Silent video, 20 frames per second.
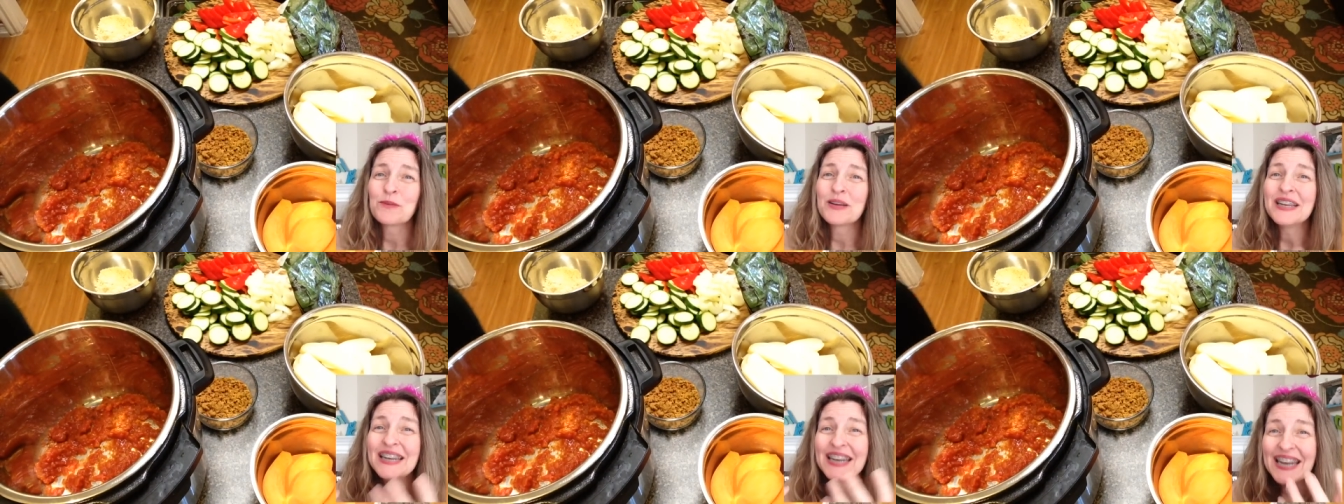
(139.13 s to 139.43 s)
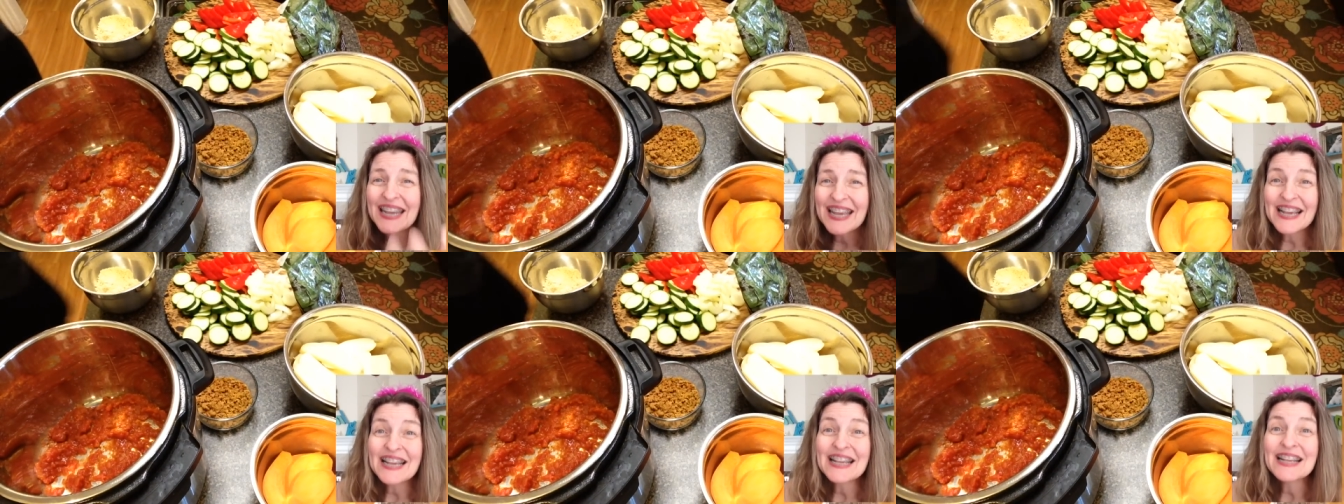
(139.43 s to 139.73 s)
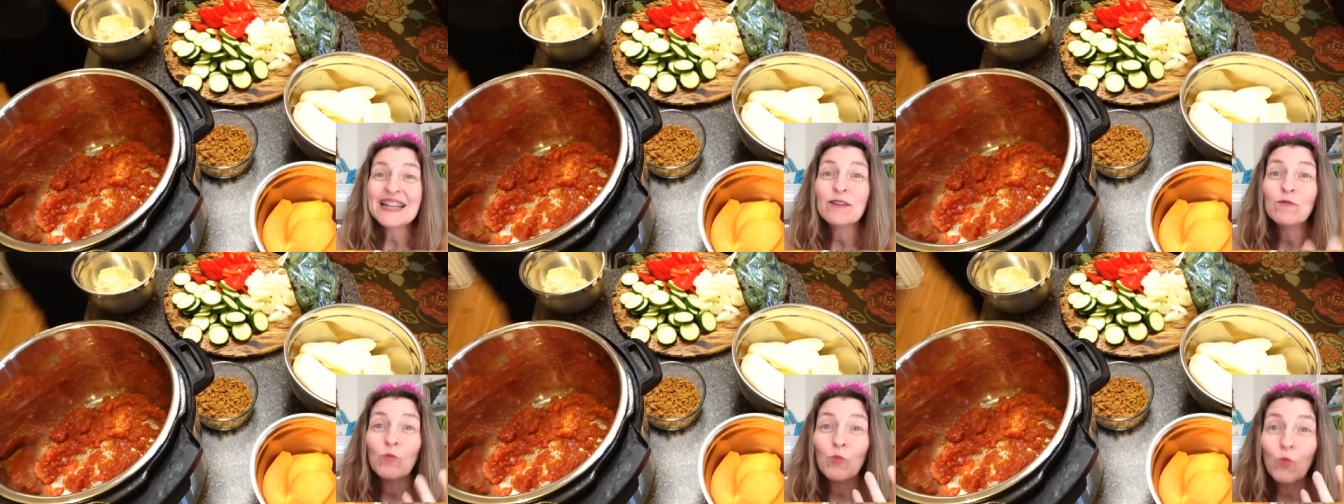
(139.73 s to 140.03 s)
we
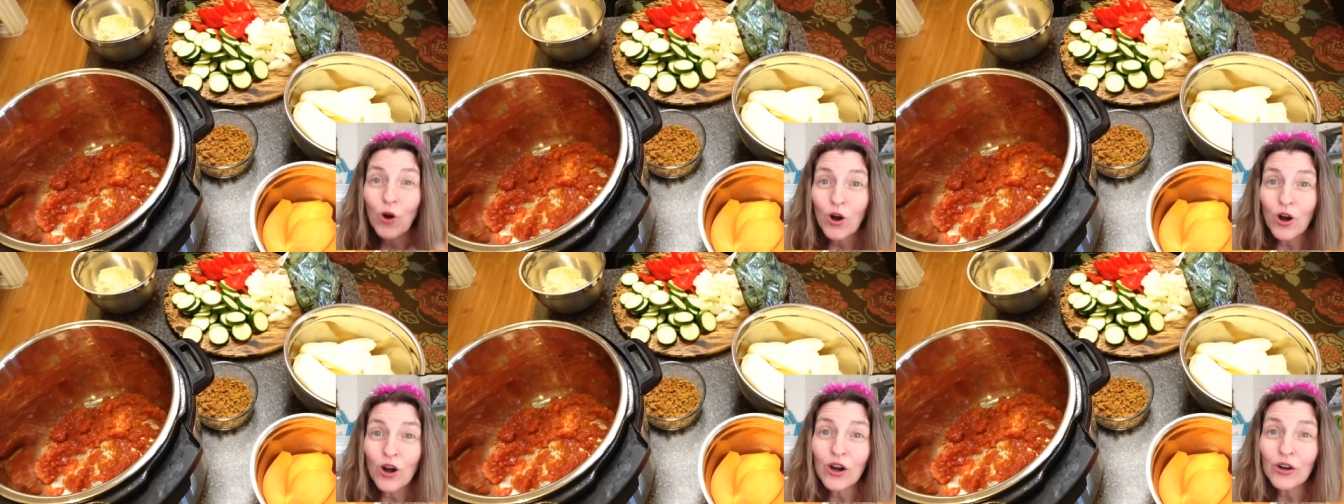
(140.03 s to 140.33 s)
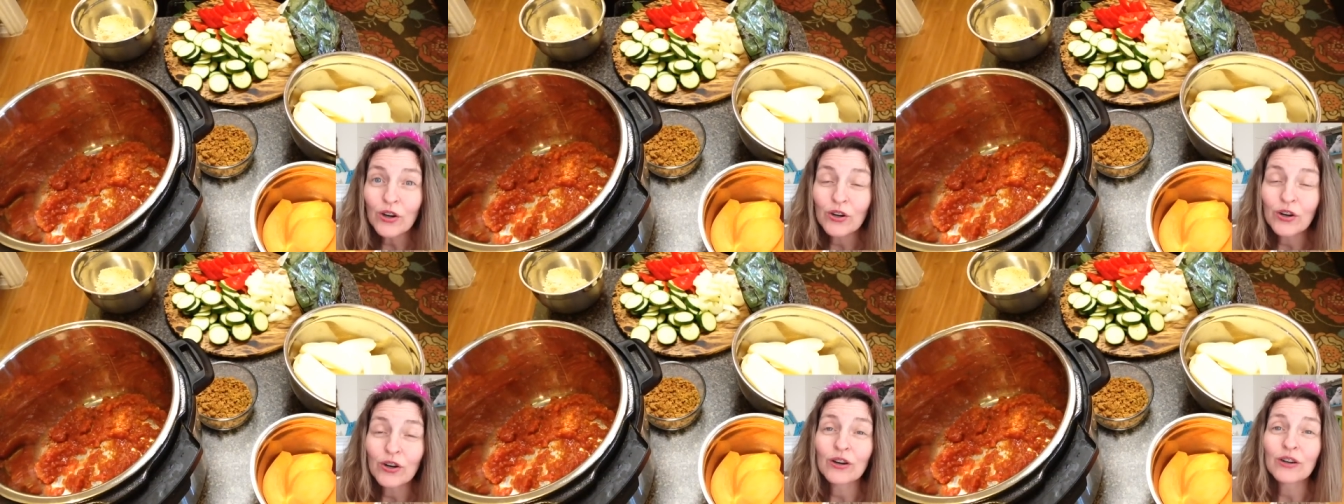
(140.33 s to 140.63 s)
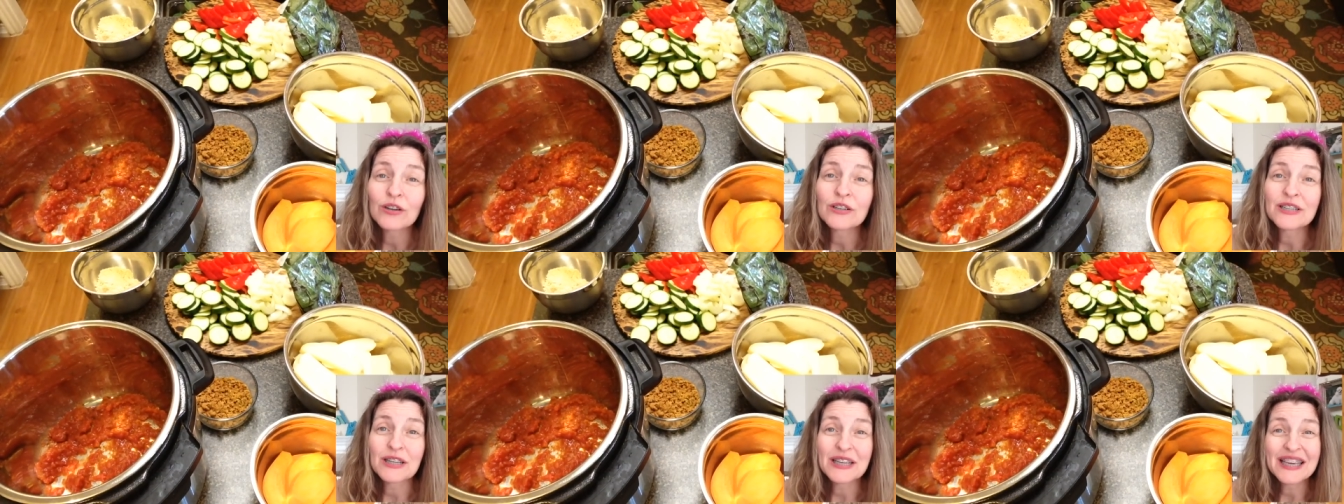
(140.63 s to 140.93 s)
need
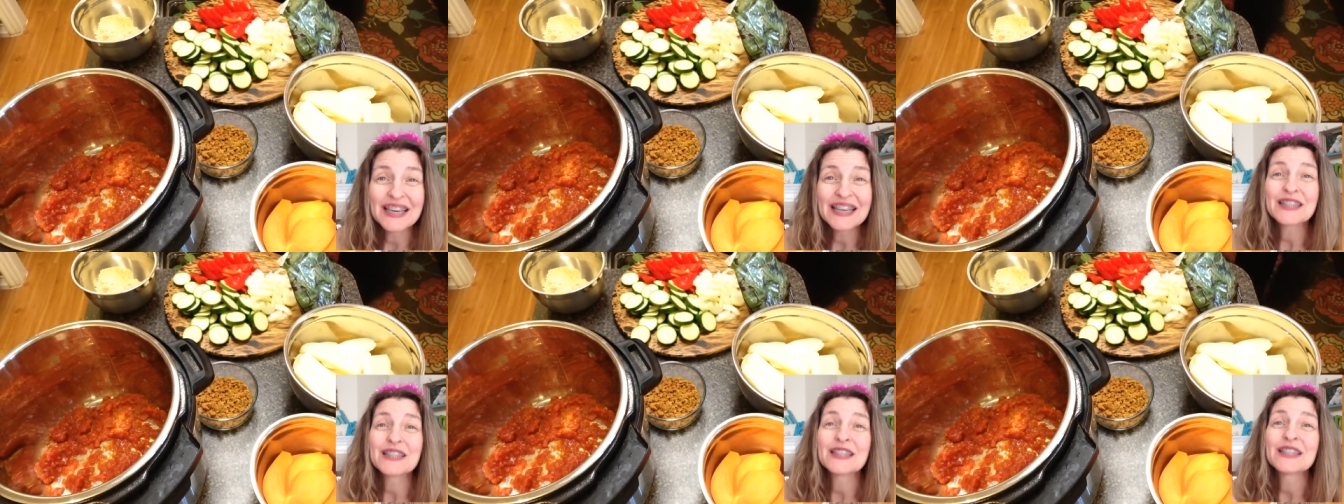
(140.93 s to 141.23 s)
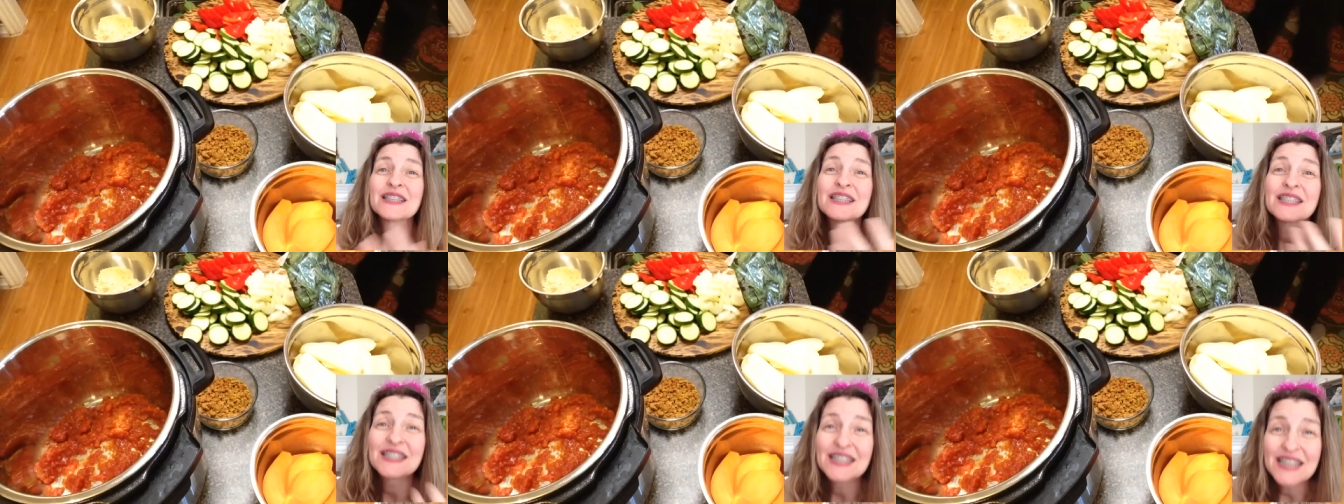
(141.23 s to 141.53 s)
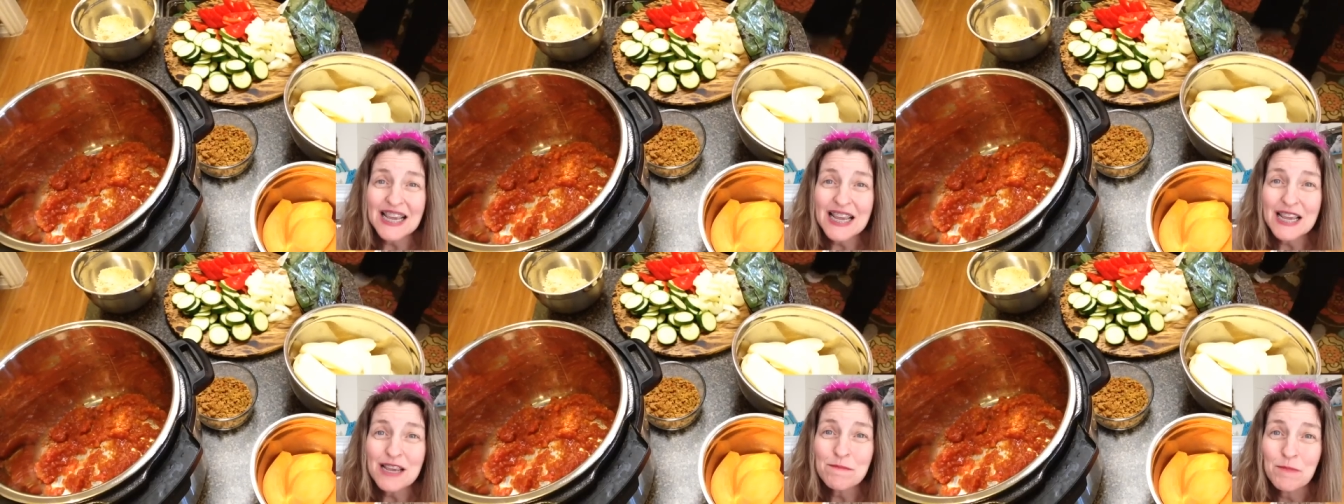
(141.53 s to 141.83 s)
water to get the
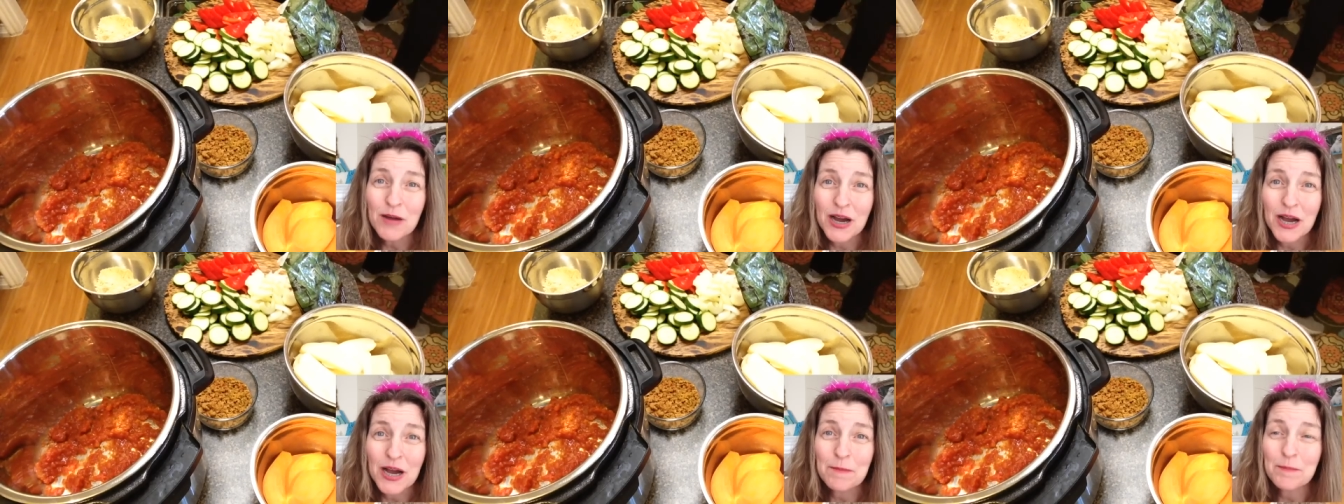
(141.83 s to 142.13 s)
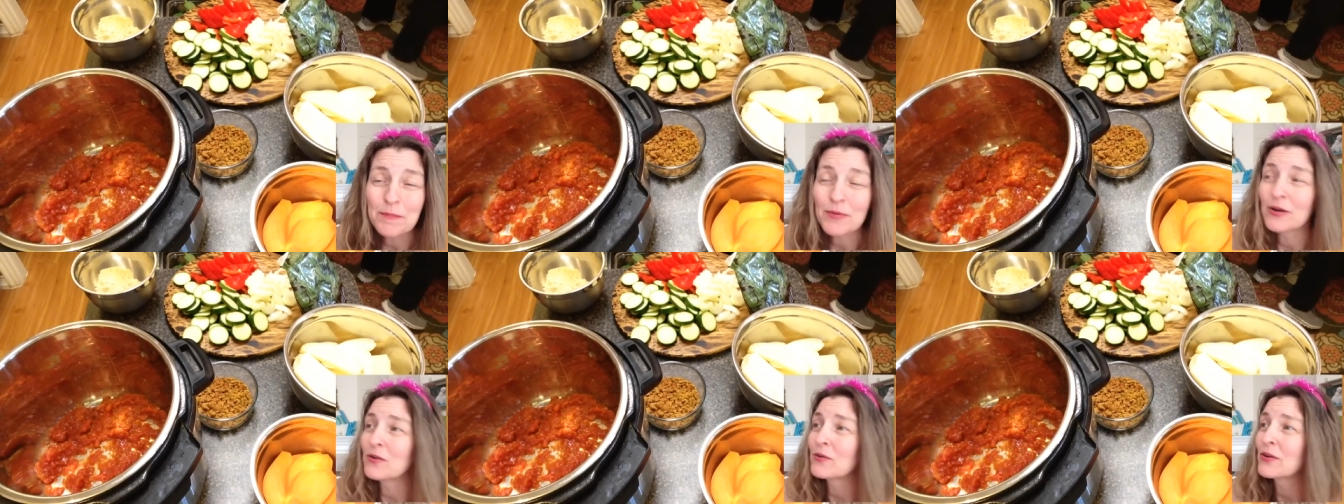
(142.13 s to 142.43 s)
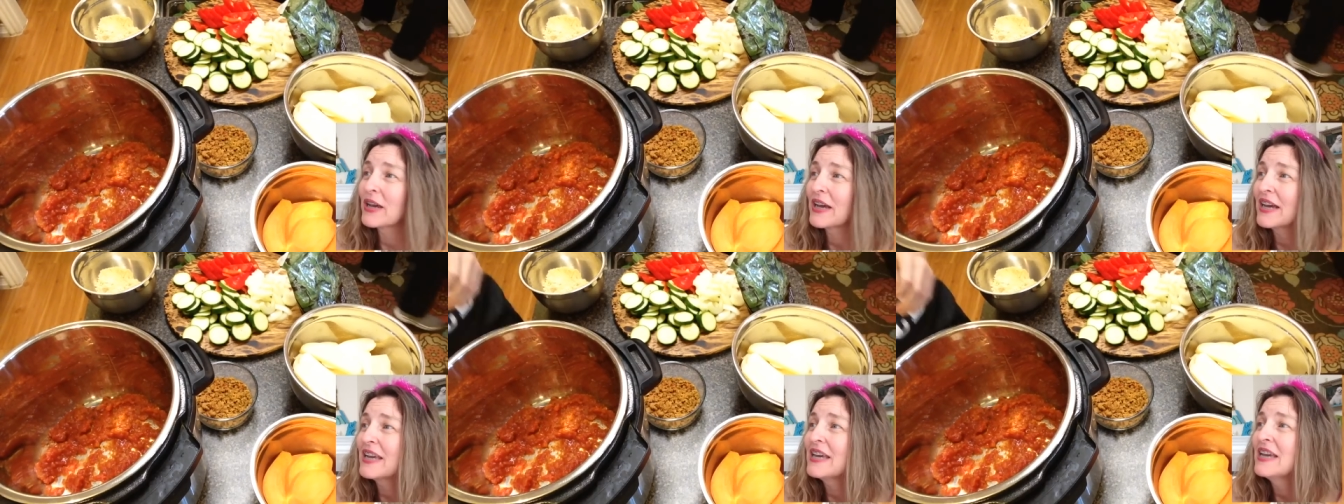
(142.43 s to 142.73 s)
steam up,
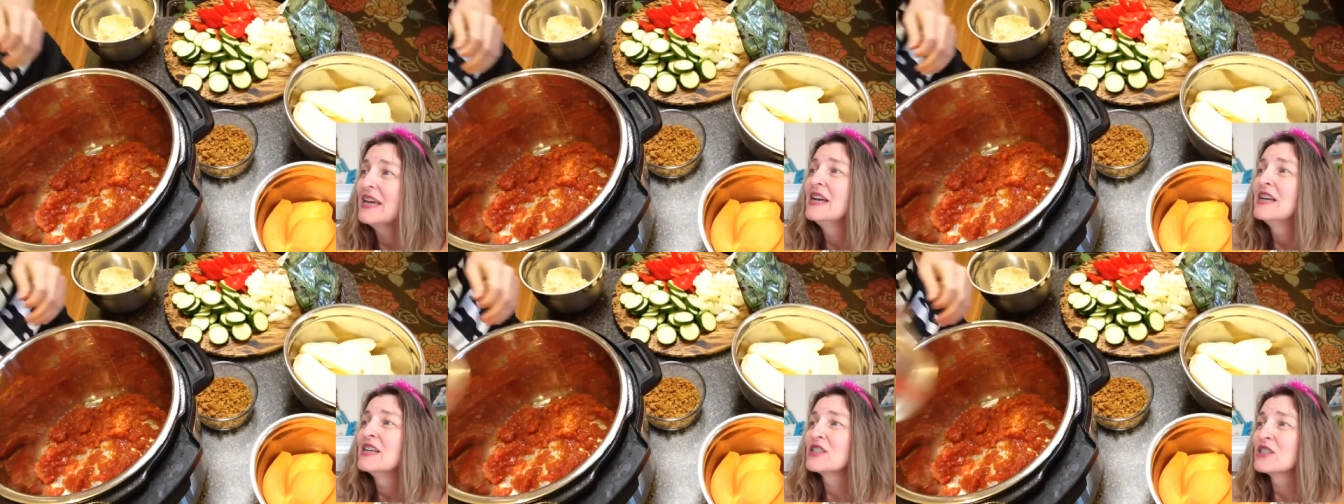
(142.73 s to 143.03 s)
okay?